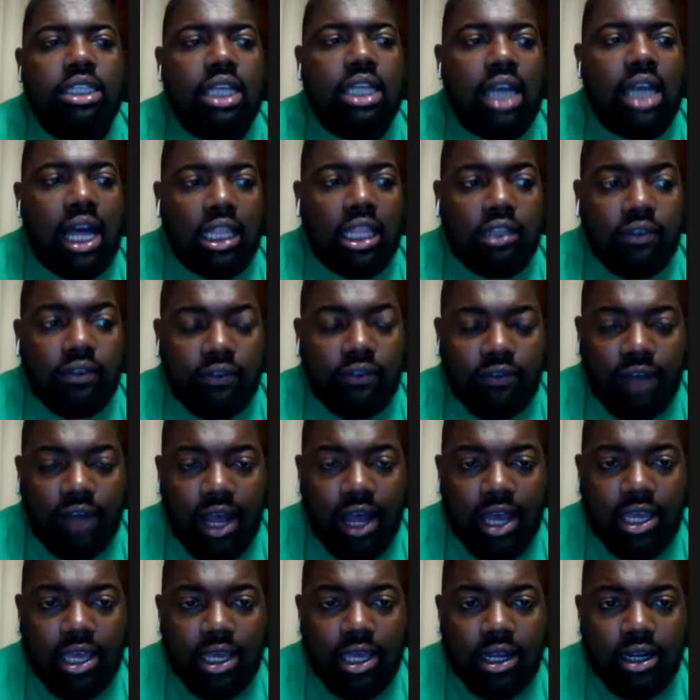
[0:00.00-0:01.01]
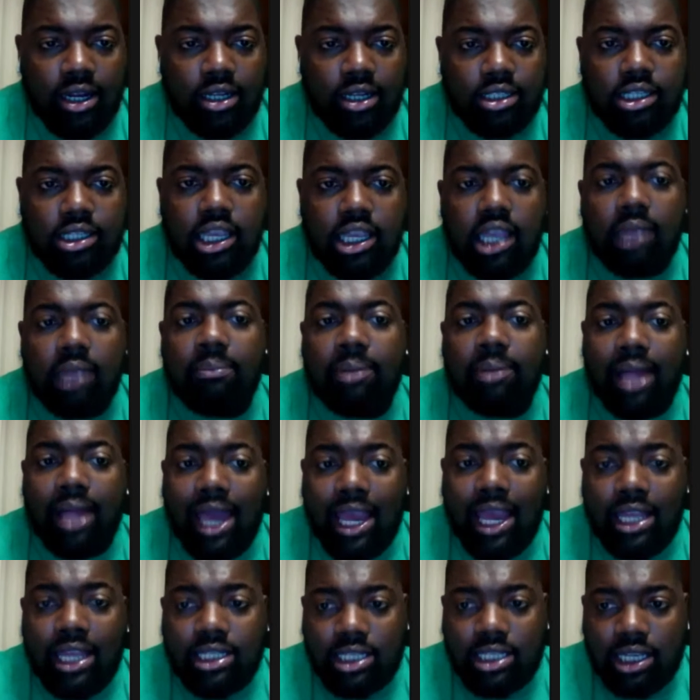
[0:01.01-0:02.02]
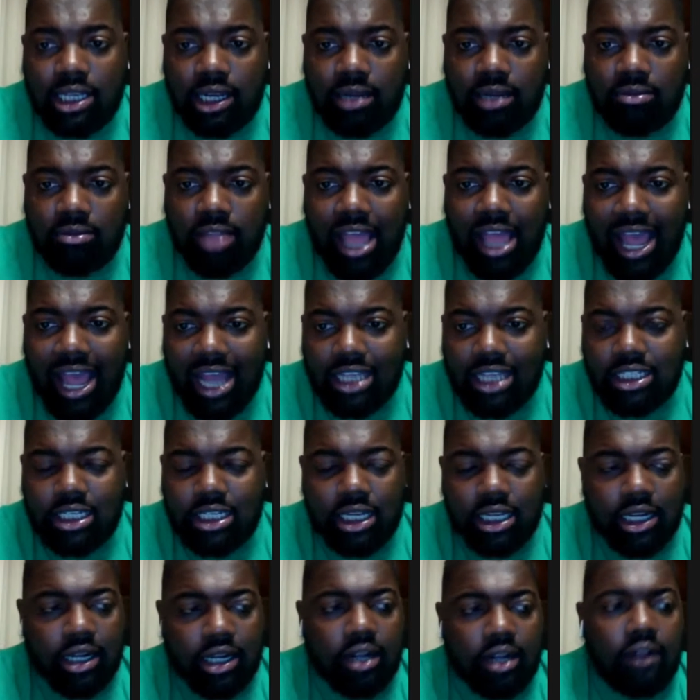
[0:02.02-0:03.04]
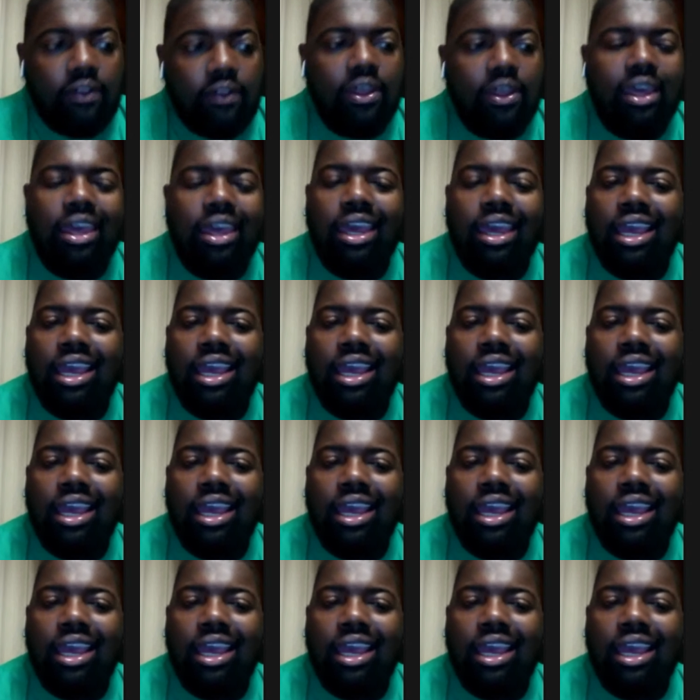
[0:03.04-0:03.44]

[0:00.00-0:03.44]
He was in college for 5 years. He played some last year.